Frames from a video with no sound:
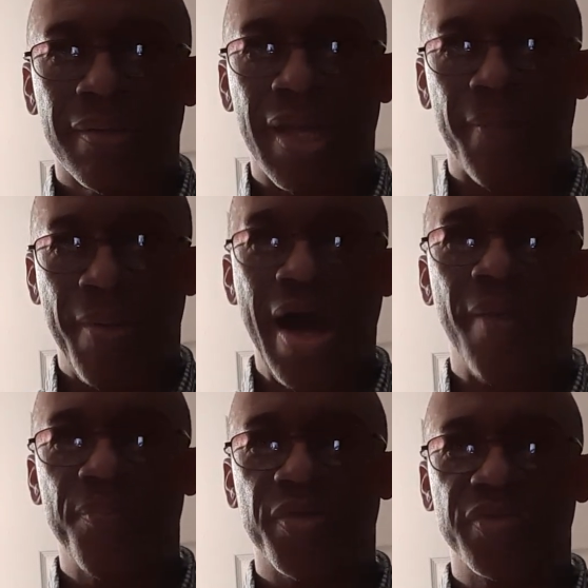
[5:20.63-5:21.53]
and
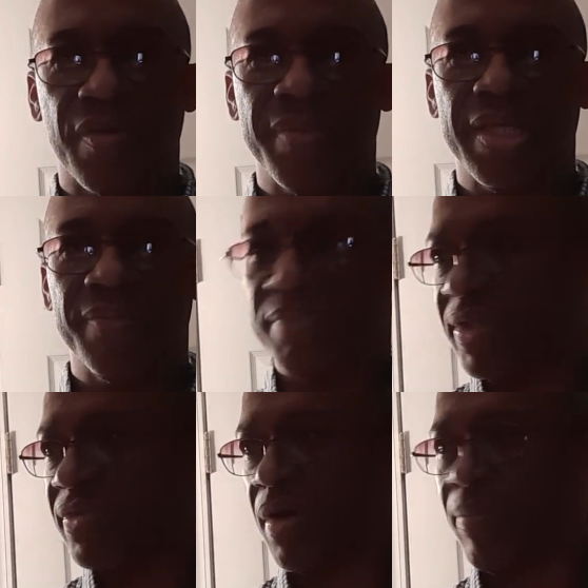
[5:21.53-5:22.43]
pompous, I mean,
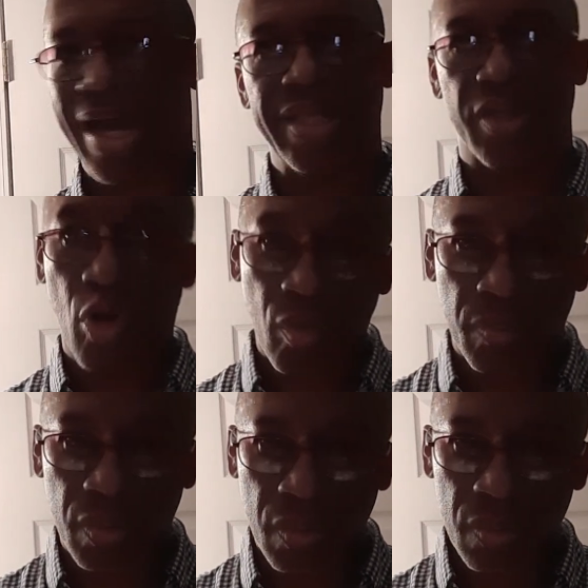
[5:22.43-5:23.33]
be somebody
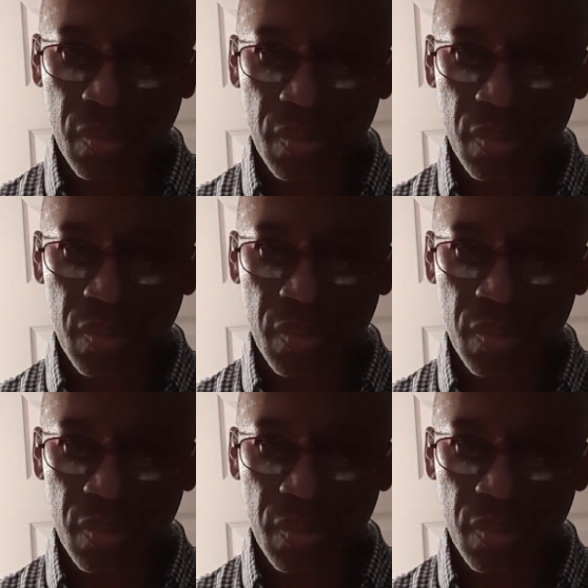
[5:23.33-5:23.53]
notable.